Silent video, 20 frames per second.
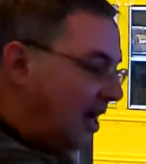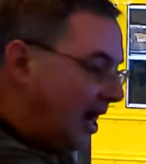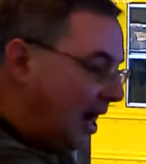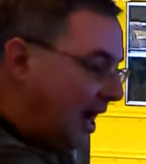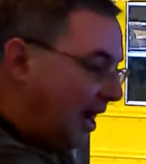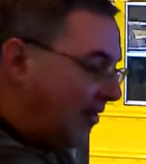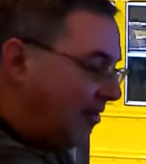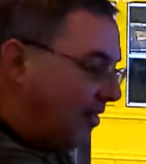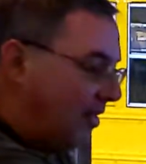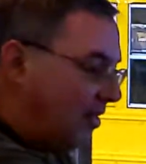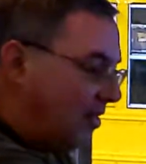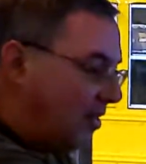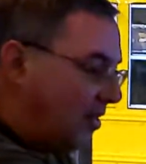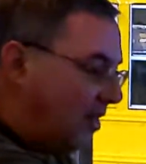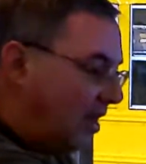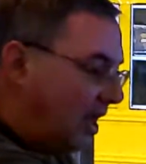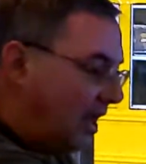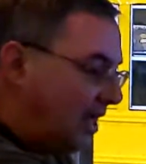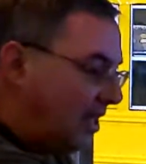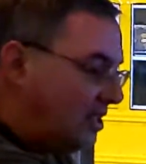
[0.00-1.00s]
and the
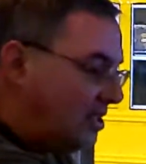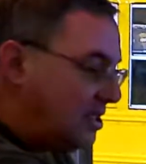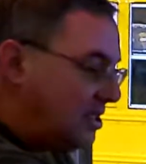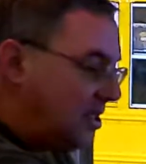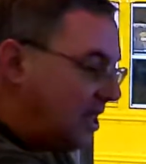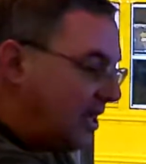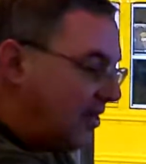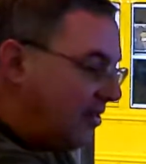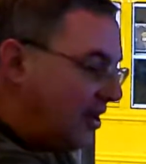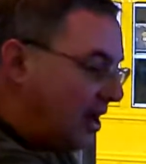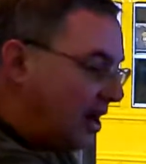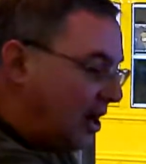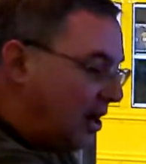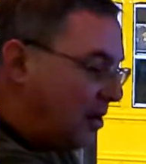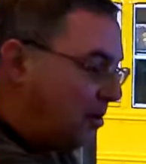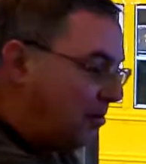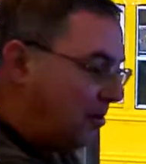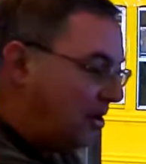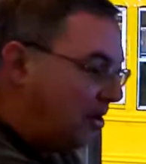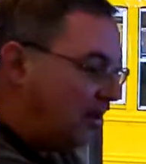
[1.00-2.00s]
lights and the
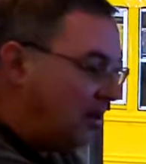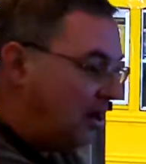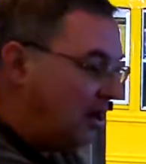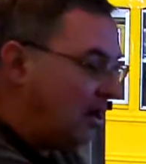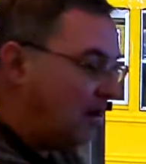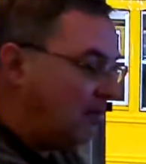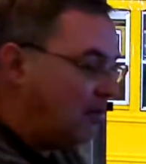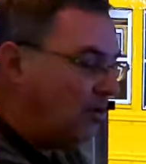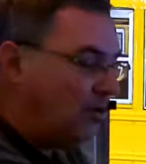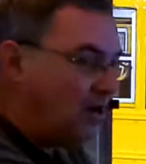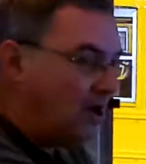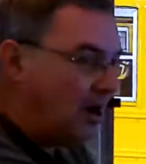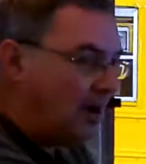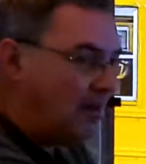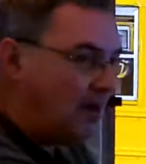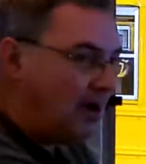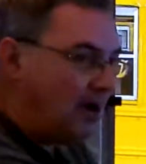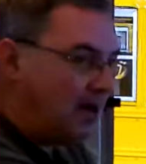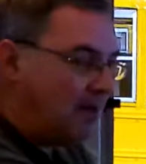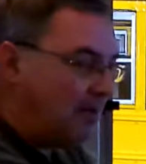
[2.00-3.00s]
audible alarm will come
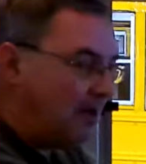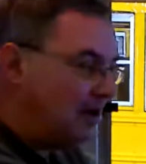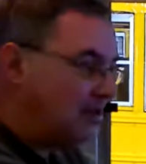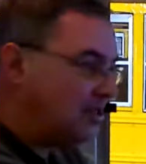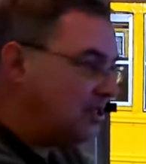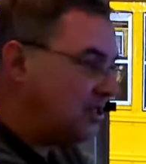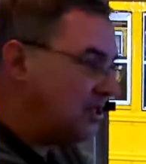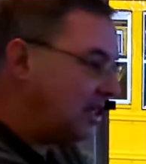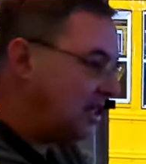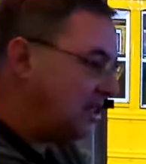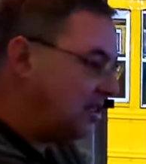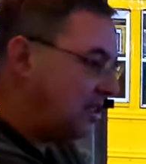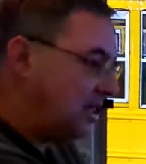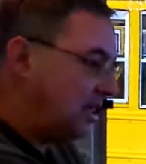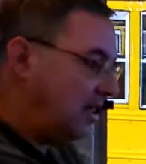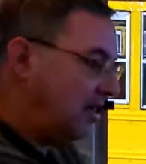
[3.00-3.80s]
on about 60.